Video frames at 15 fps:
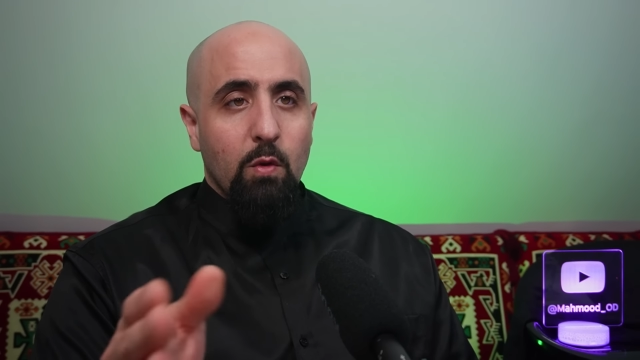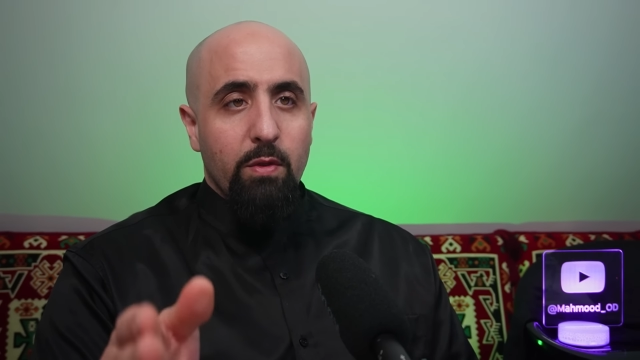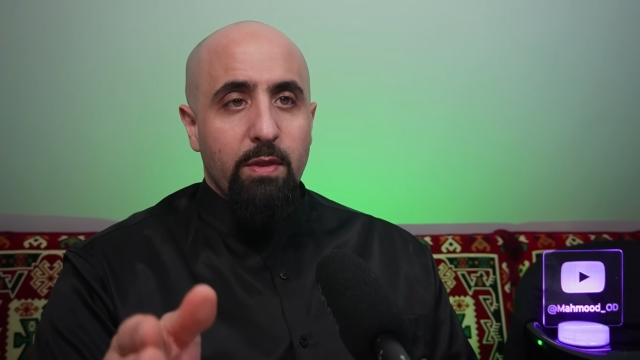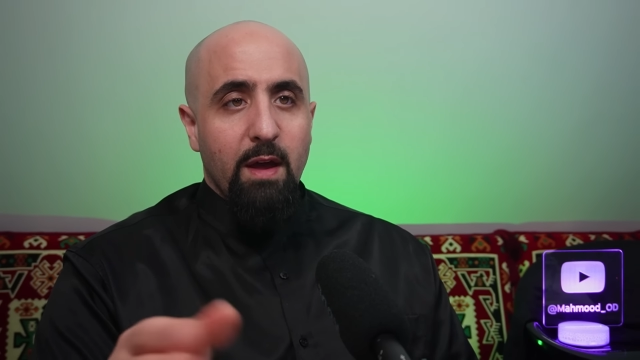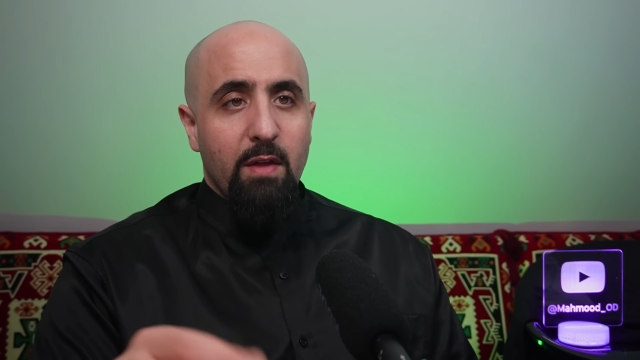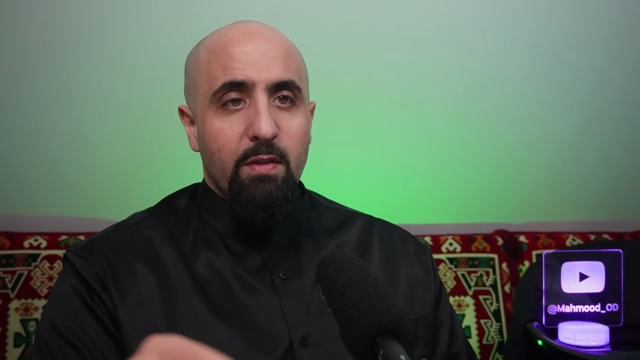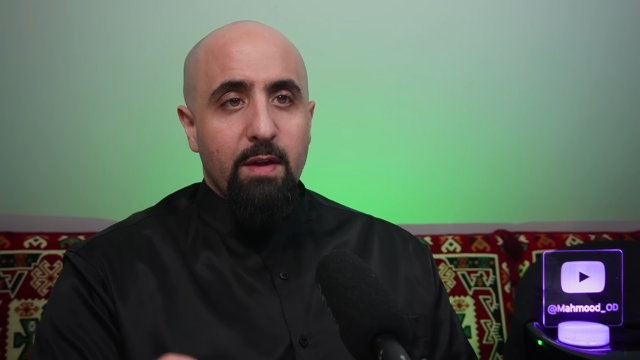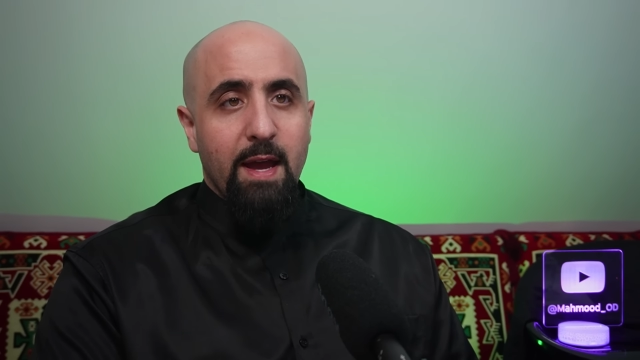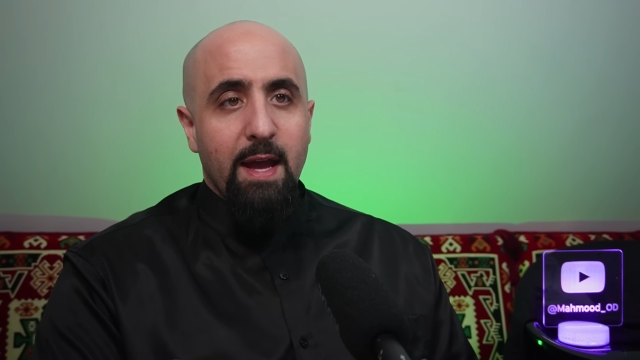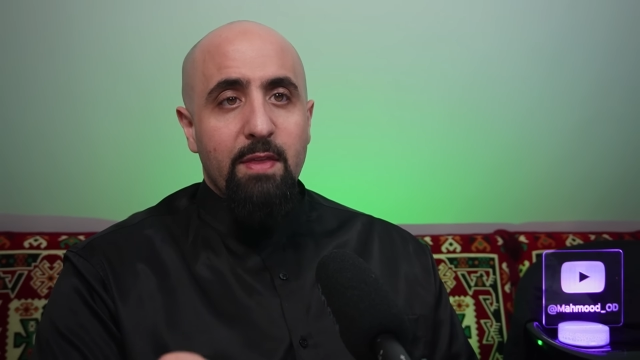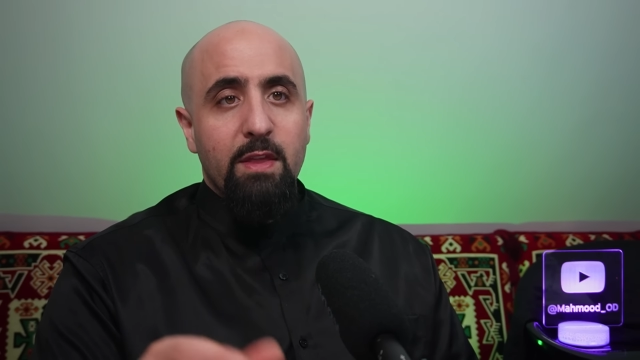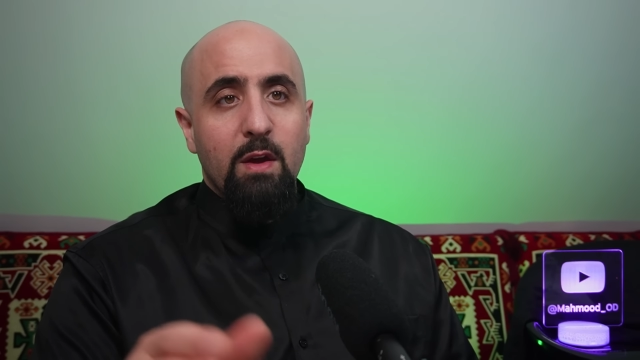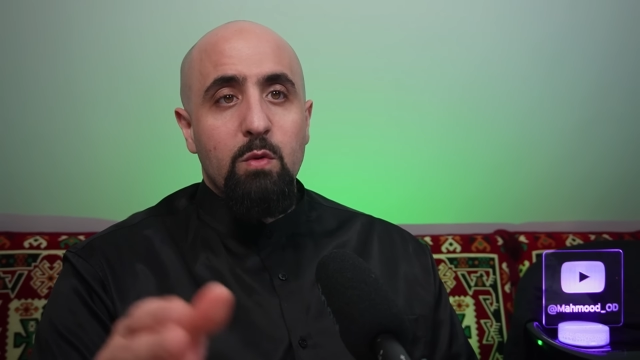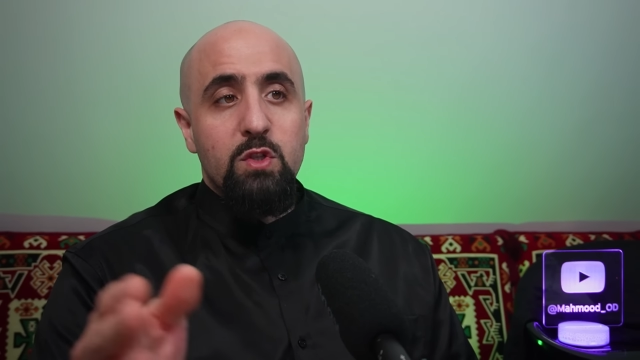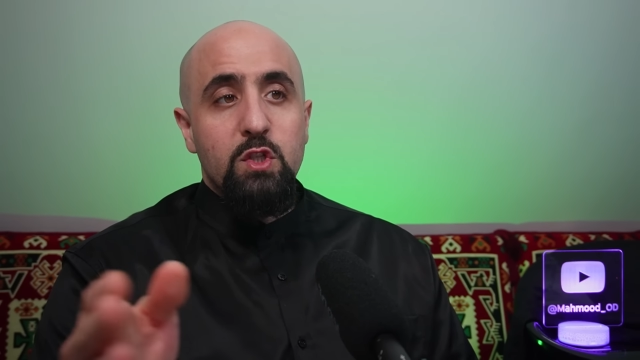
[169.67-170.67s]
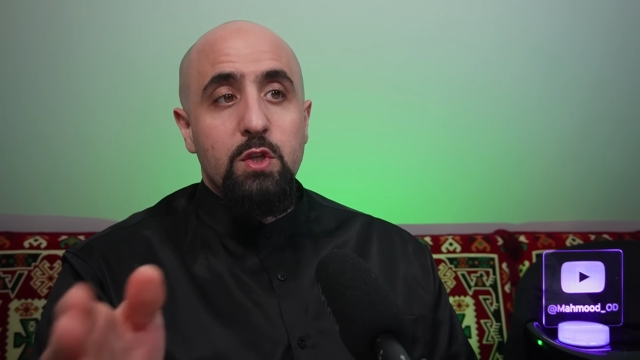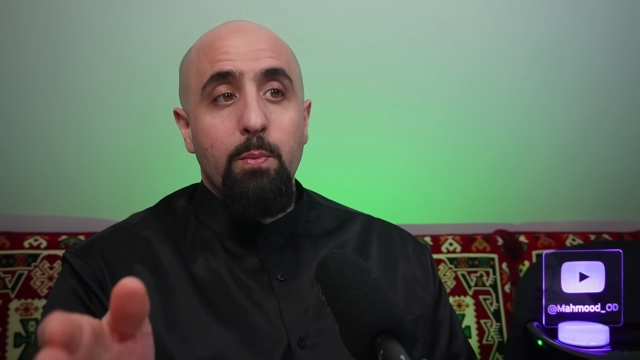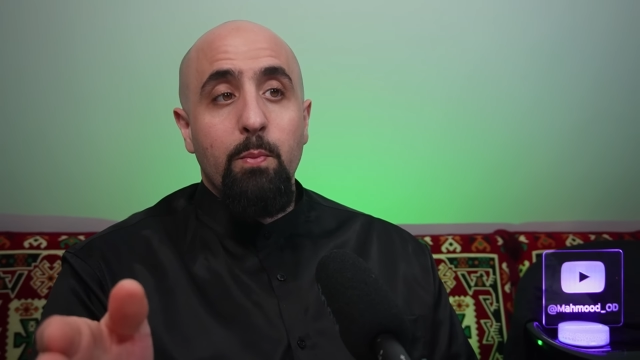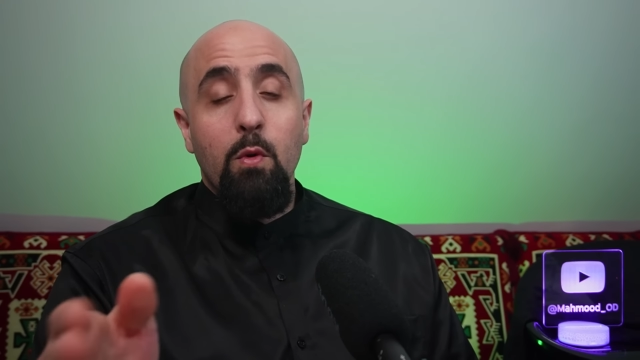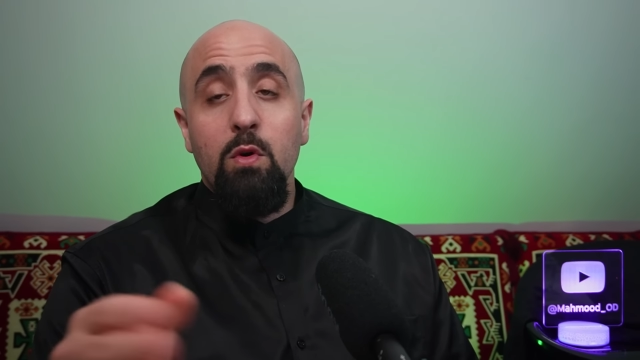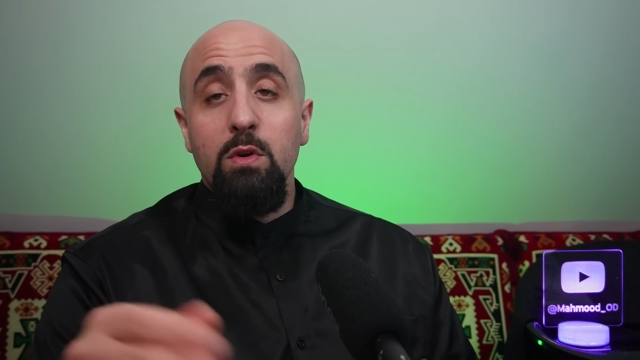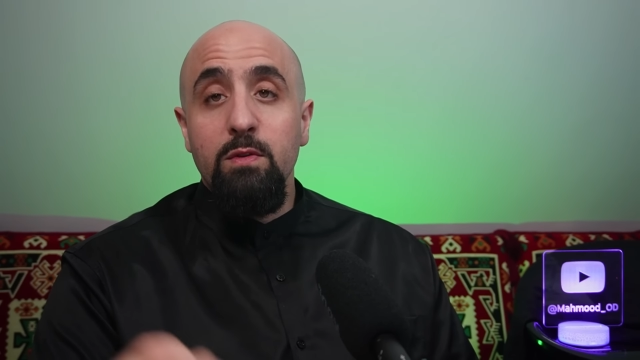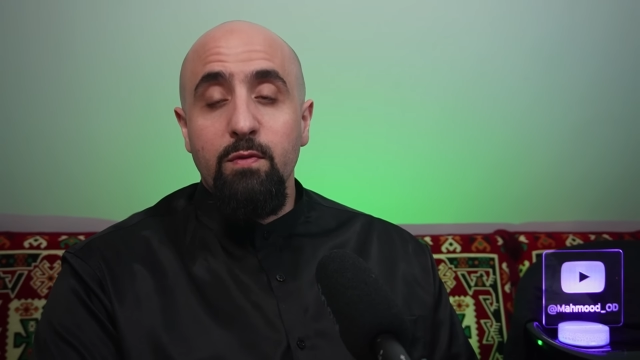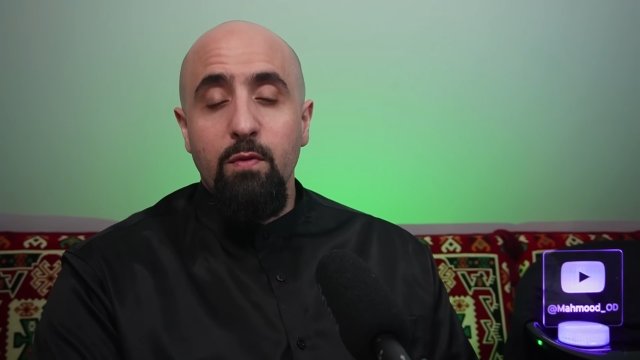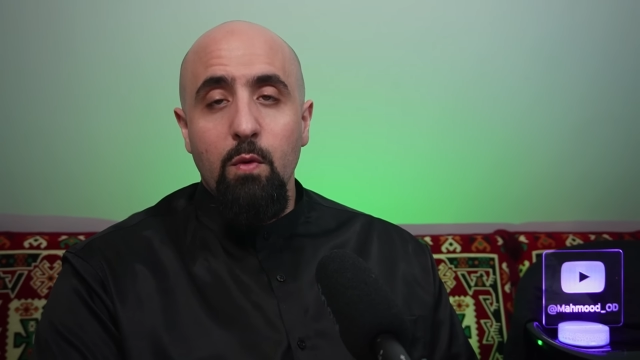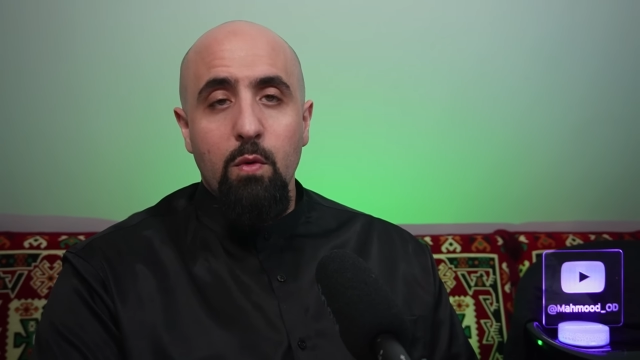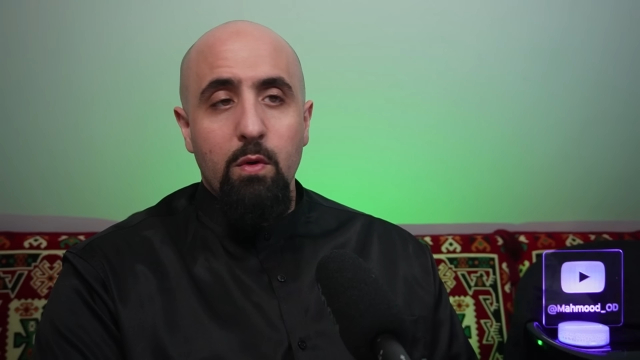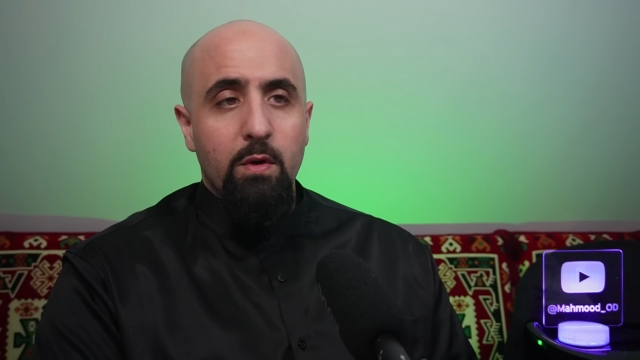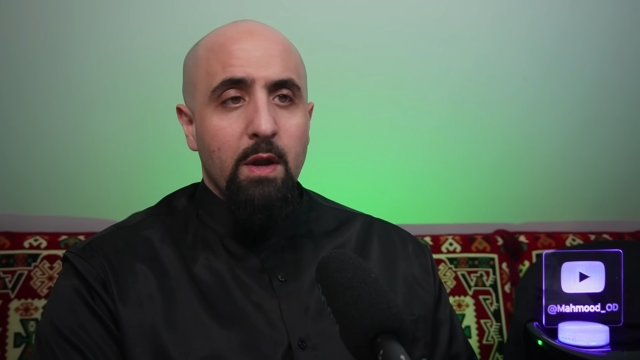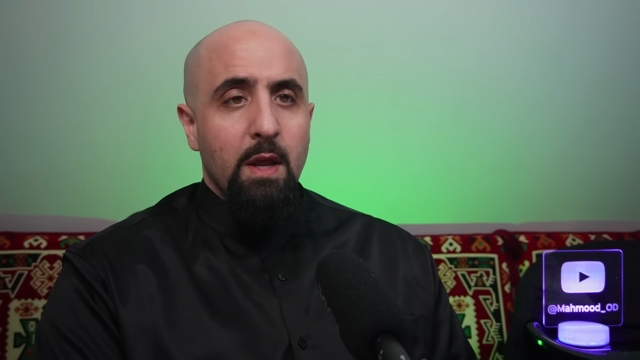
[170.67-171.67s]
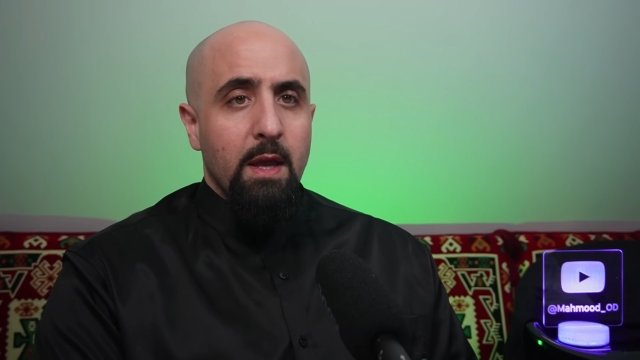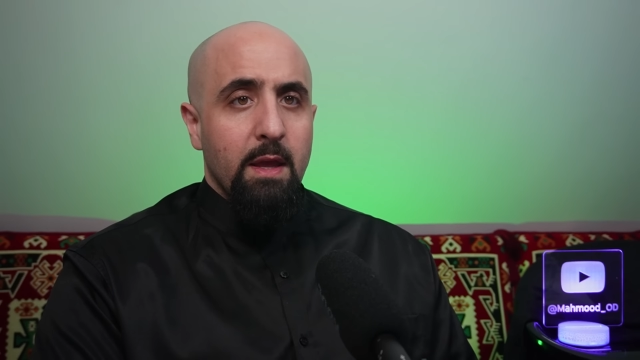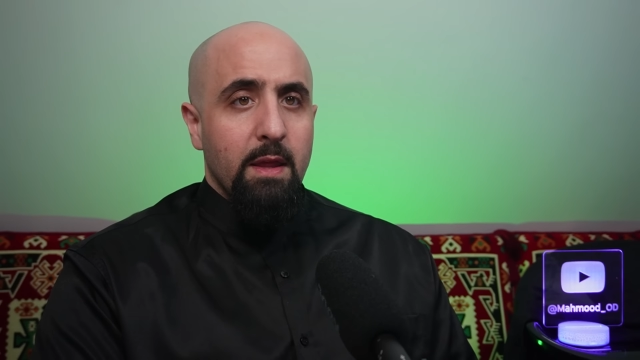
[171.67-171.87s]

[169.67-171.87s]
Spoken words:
on the other hand, there was support for